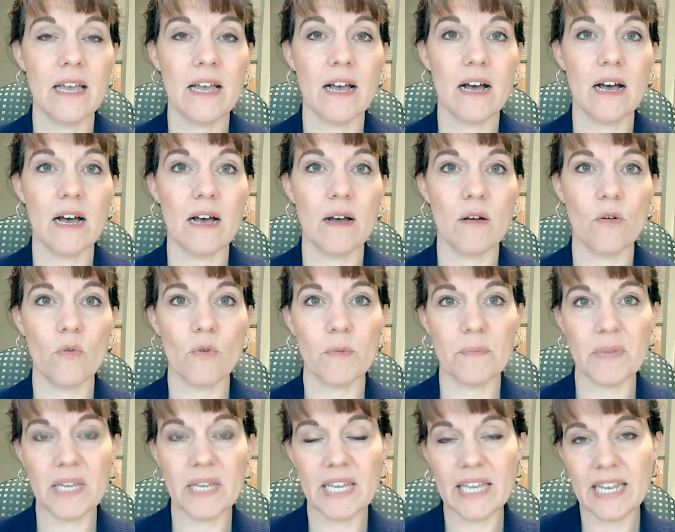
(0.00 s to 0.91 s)
or
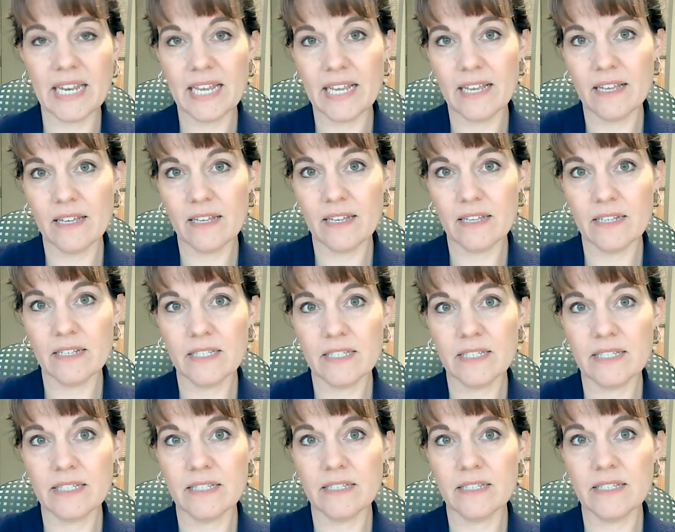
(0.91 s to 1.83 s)
beginning
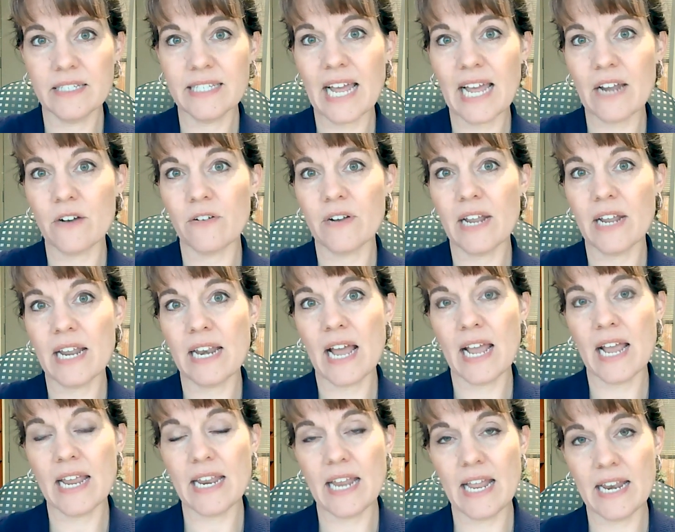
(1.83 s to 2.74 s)
Saturday
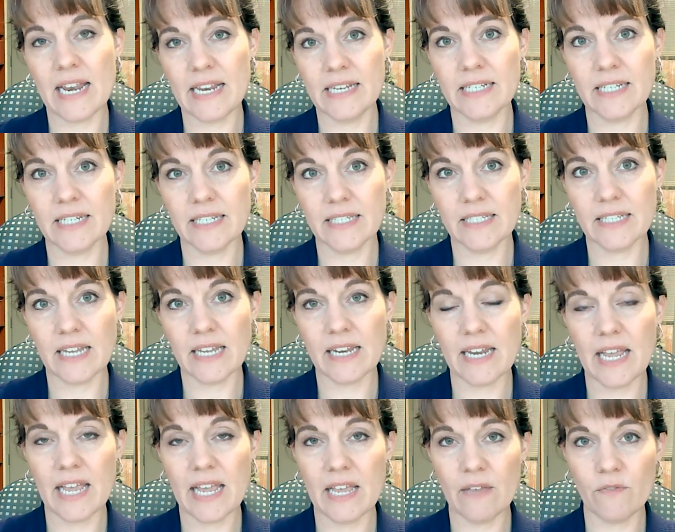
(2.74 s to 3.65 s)
night and into
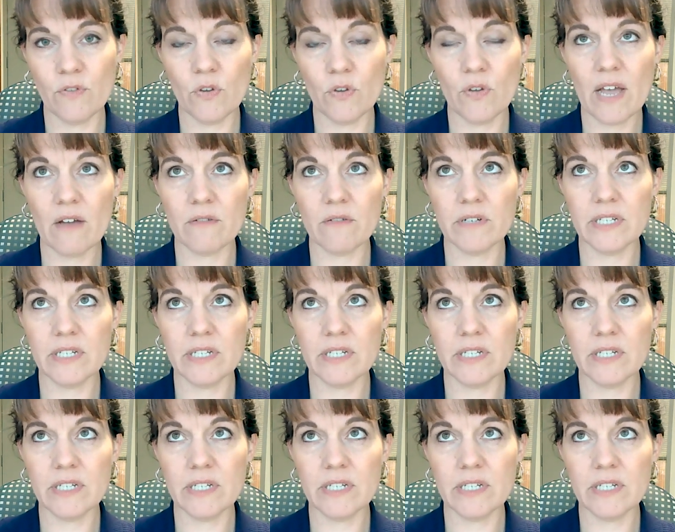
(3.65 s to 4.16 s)
Sunday, if you count a